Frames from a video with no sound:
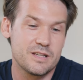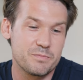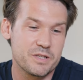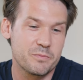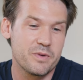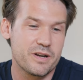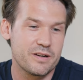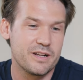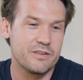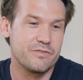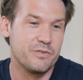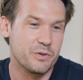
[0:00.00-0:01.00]
subject matter
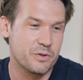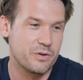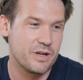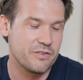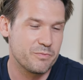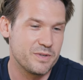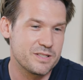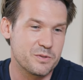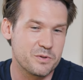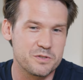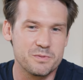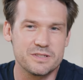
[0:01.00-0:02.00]
that I photographed, my
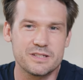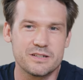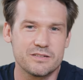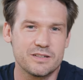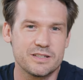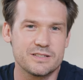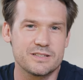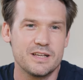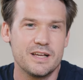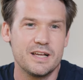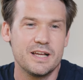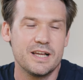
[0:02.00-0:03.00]
source material, is
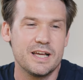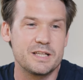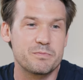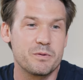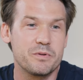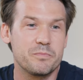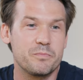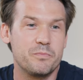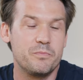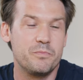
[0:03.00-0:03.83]
probably the